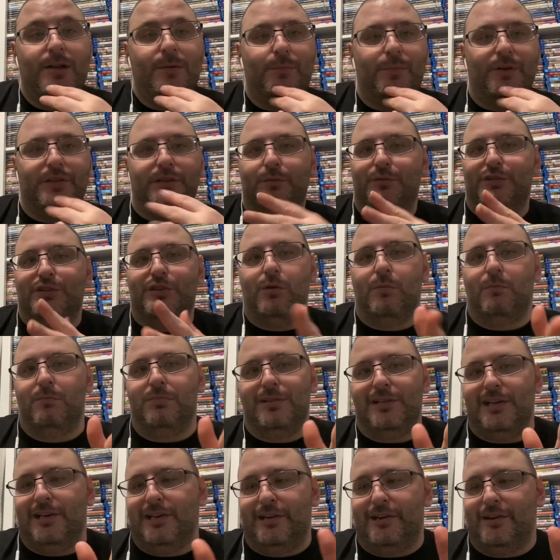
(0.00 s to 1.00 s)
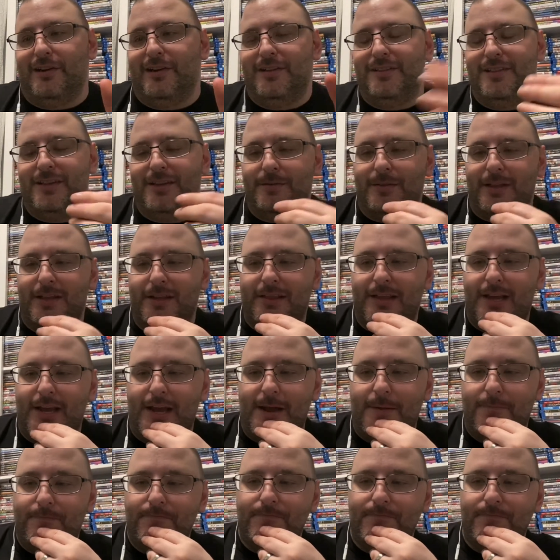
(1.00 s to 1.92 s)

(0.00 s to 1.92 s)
but there was no blood or anything like that.